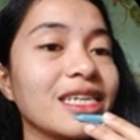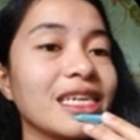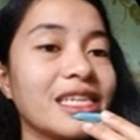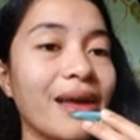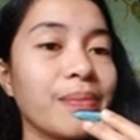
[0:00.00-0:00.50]

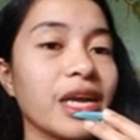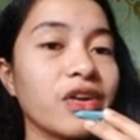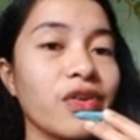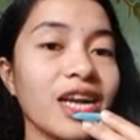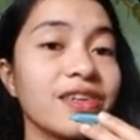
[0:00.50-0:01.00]

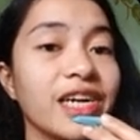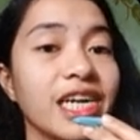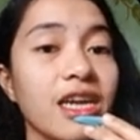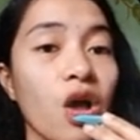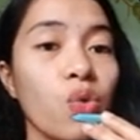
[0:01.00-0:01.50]
academic
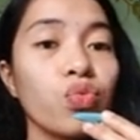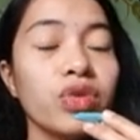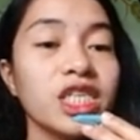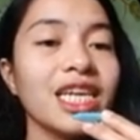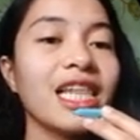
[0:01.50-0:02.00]
record,
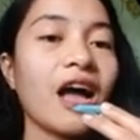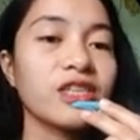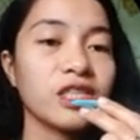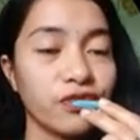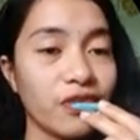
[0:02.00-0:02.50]
which
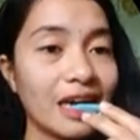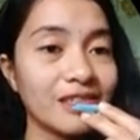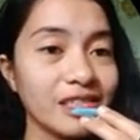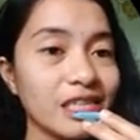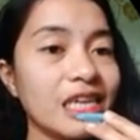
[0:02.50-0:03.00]
allows the
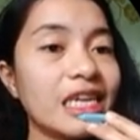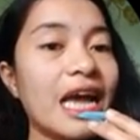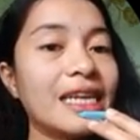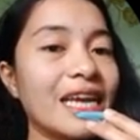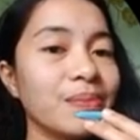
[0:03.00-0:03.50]
faculty
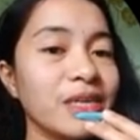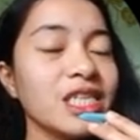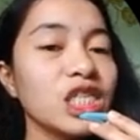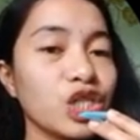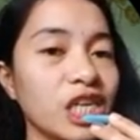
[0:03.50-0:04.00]
and
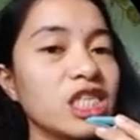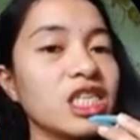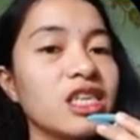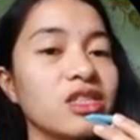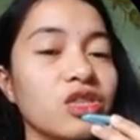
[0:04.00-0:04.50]

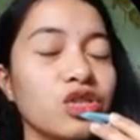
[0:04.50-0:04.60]
administration